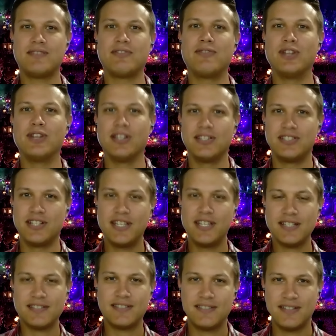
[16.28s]
of the Village
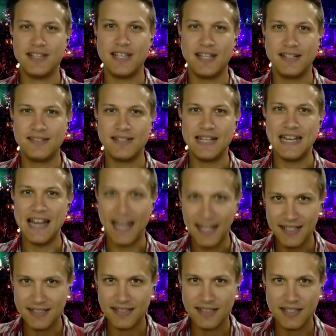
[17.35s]
Idiots. And
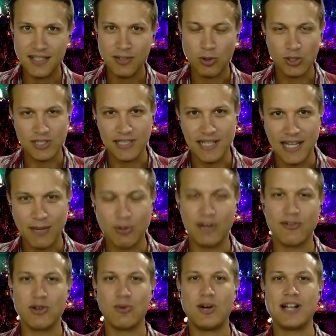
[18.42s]
tonight, or today,
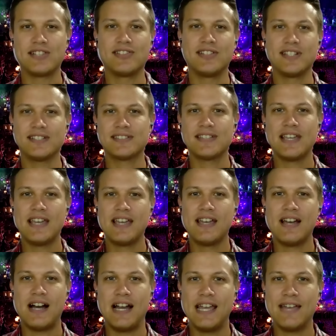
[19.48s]
whenever you're watching this,
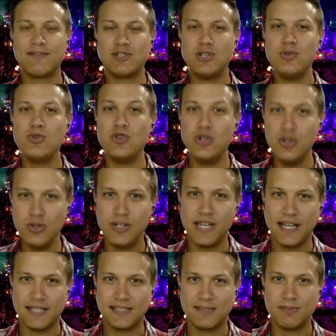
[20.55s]
I have two new
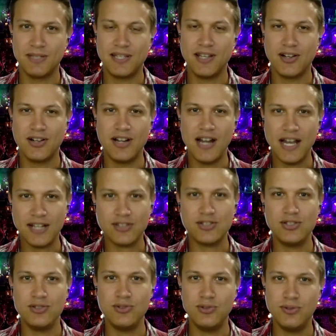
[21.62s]
guests, but they are not
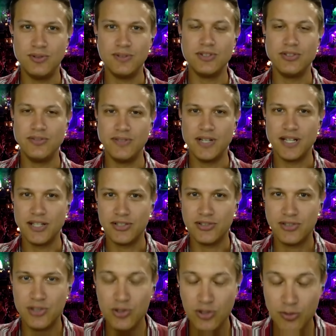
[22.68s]
two uh,
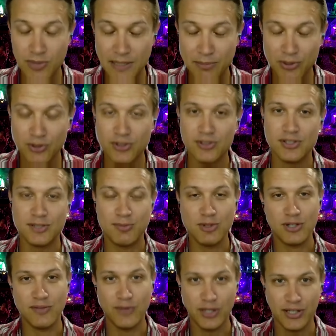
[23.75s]
two new people to
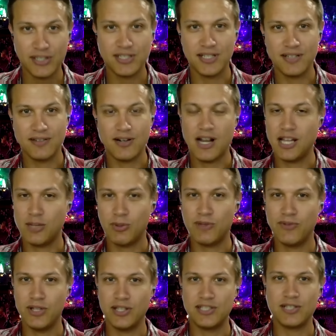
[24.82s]
spooky villaging,
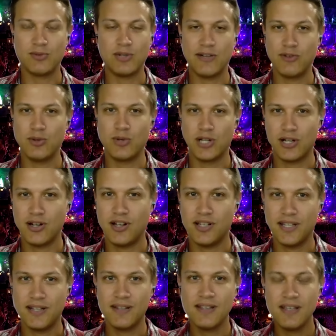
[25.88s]
Halloween villaging, whatever you want to call it.